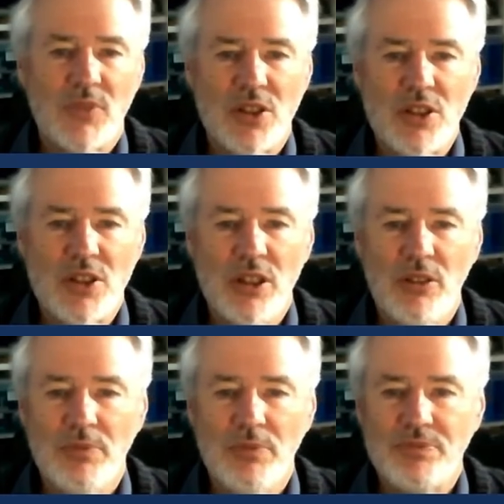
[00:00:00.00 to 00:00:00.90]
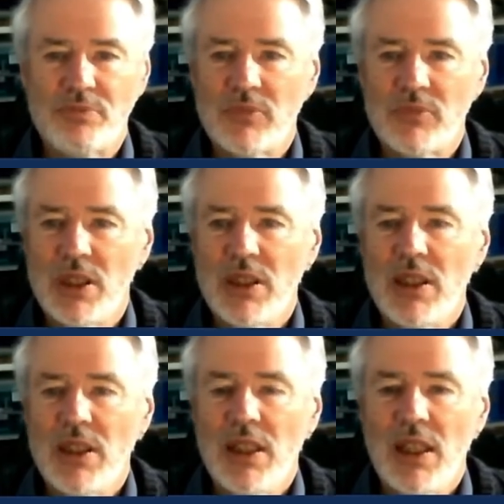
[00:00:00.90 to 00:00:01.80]
so
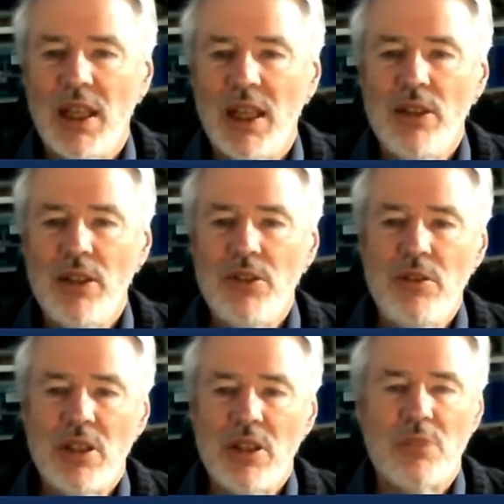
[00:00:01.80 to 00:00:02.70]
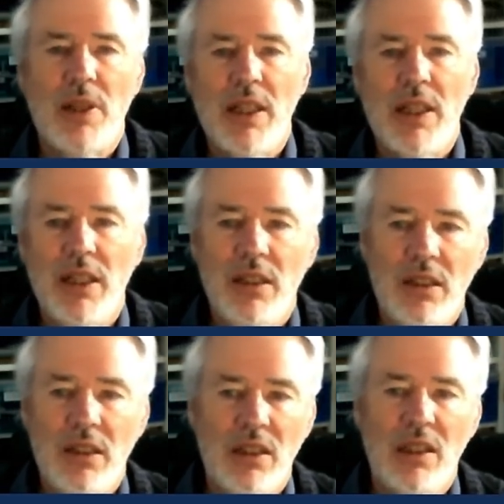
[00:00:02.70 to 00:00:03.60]
how do you explain
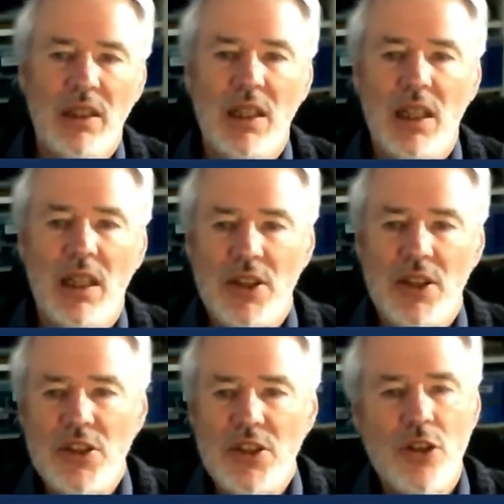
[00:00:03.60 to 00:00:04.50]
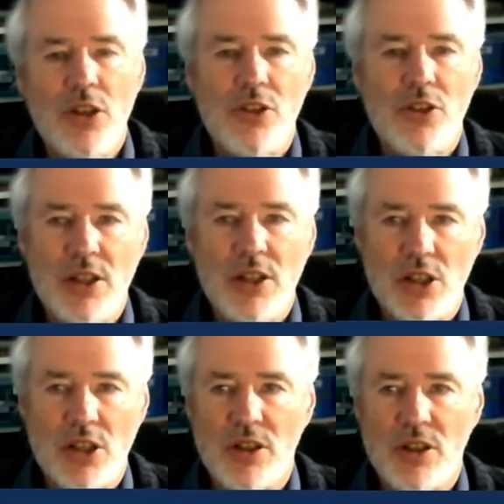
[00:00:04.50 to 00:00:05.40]
this
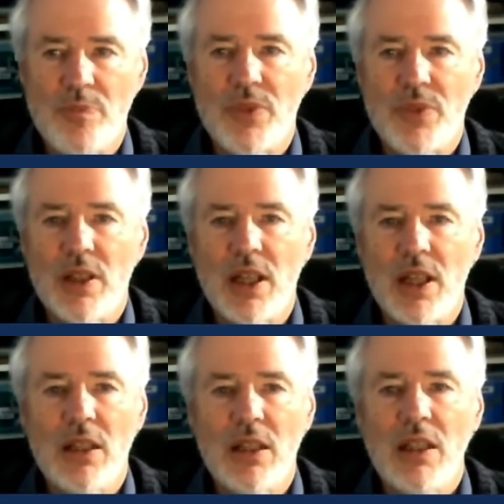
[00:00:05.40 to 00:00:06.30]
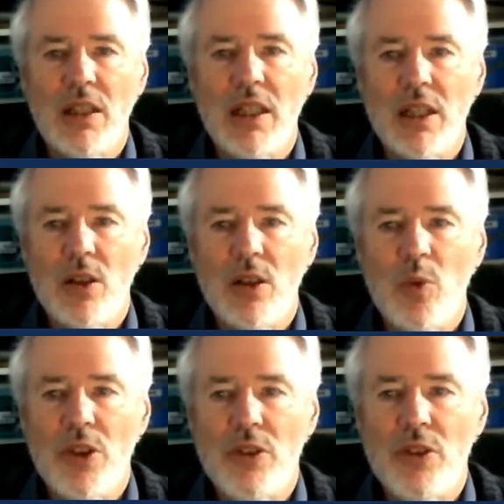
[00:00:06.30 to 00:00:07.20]
transition
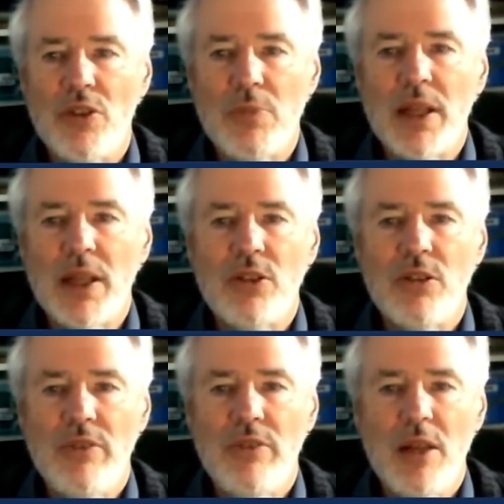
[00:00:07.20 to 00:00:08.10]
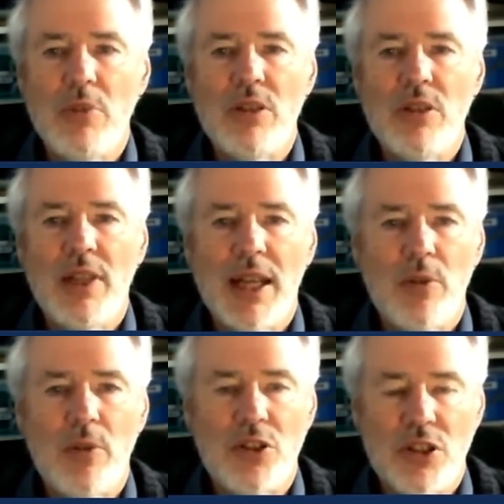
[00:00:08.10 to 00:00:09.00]
with respect to development of a
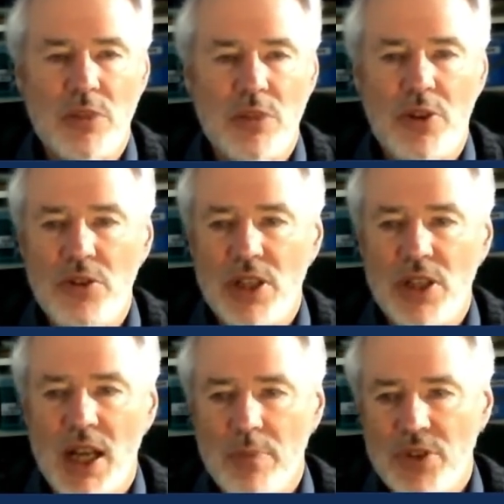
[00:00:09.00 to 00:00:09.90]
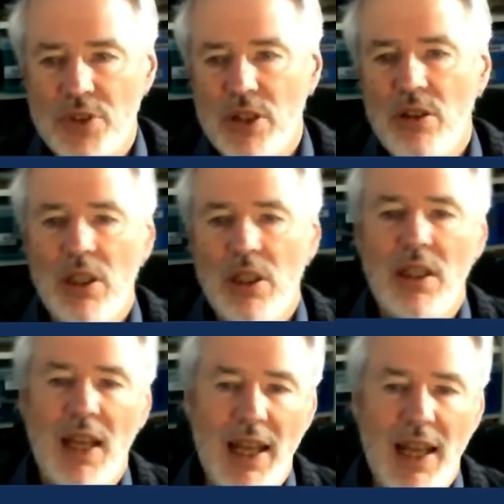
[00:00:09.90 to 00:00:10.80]
language system through time? So
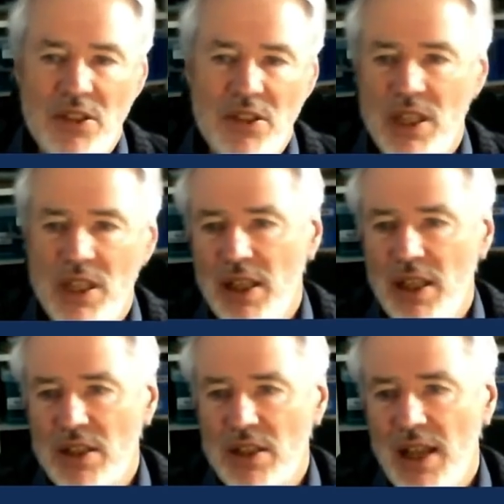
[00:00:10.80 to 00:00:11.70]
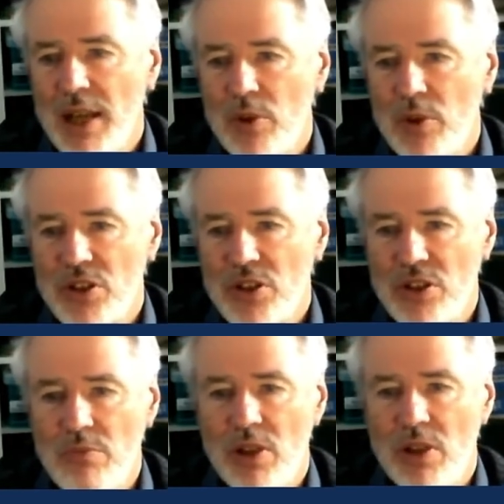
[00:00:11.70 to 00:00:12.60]
LS here, that's language
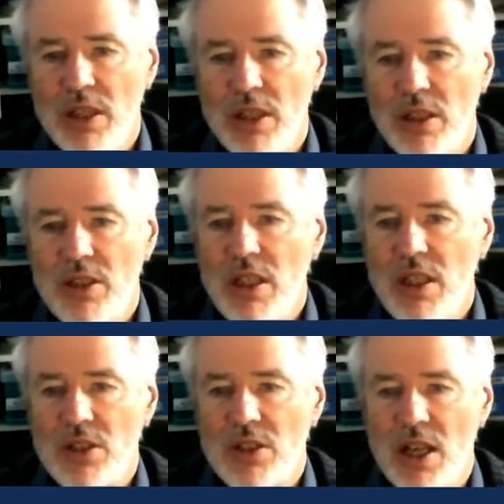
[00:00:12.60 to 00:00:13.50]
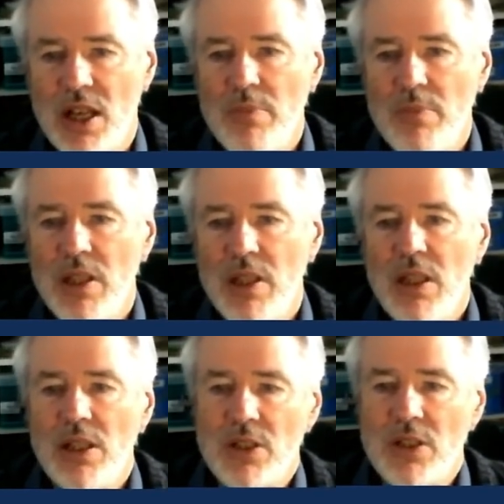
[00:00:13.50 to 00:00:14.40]
system, right? T is time.
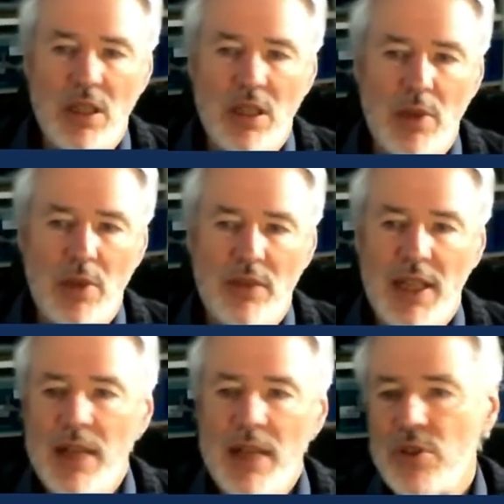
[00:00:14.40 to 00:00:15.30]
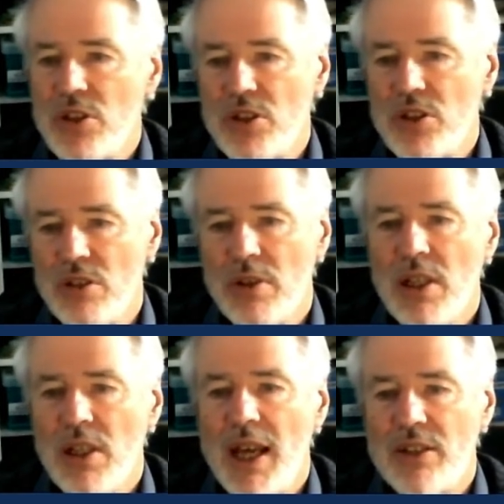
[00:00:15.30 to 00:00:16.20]
So here we have a language system
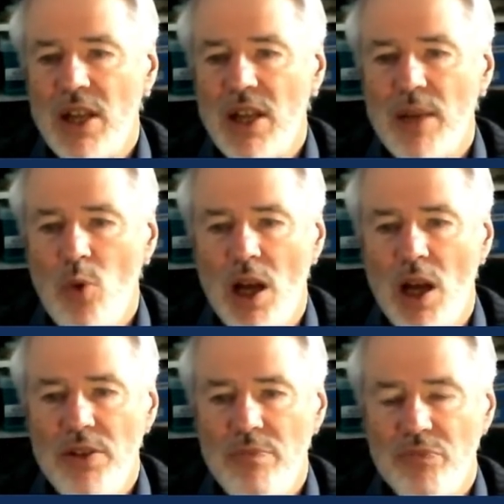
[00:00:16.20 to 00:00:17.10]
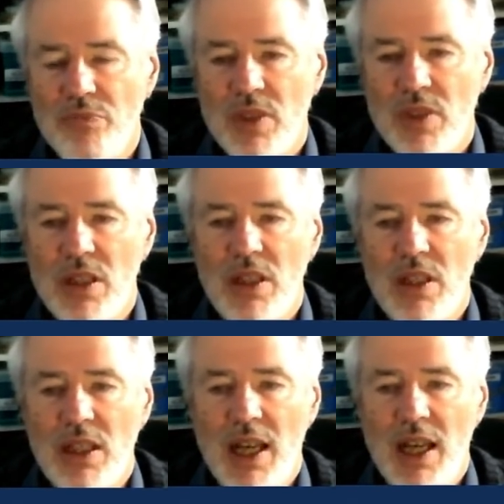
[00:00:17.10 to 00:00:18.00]
at time 1,
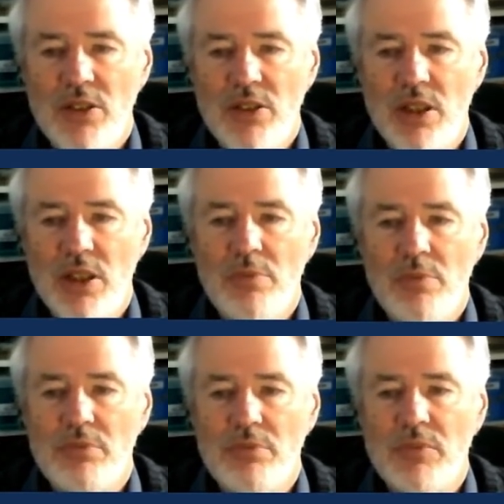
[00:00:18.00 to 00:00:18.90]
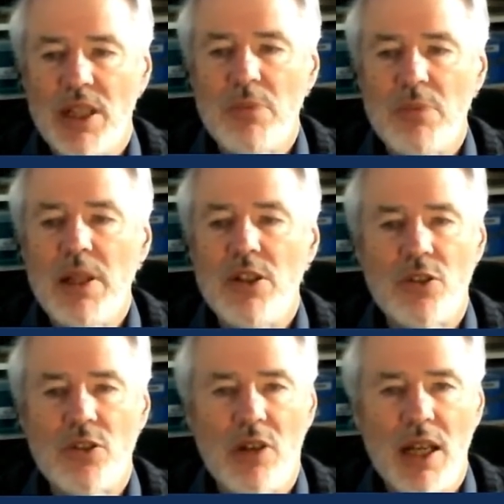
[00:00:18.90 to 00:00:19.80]
and it's been
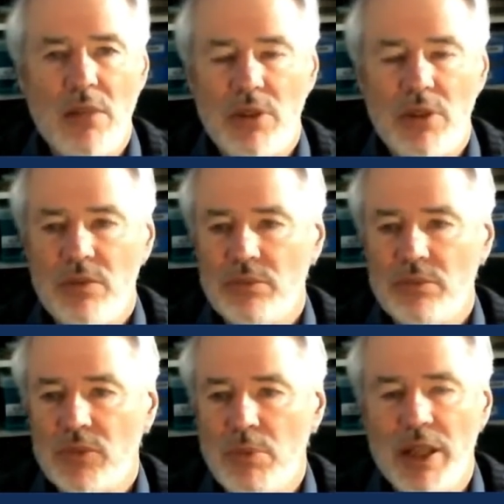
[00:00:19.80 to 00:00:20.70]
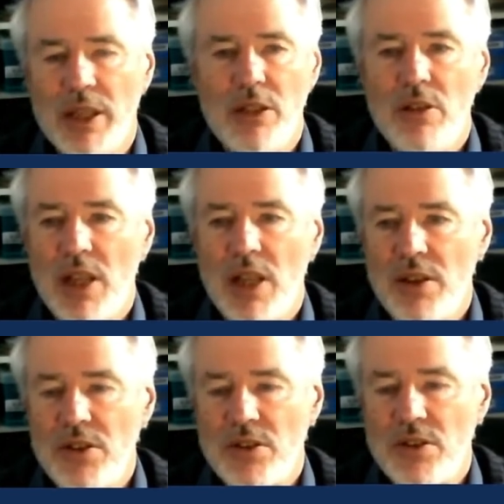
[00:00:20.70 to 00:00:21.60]
described by you and
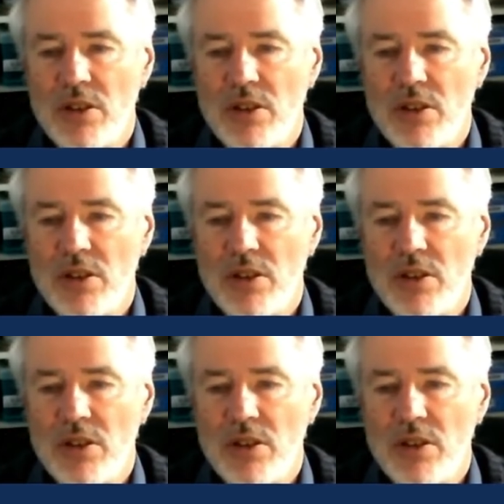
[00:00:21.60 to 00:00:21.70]
others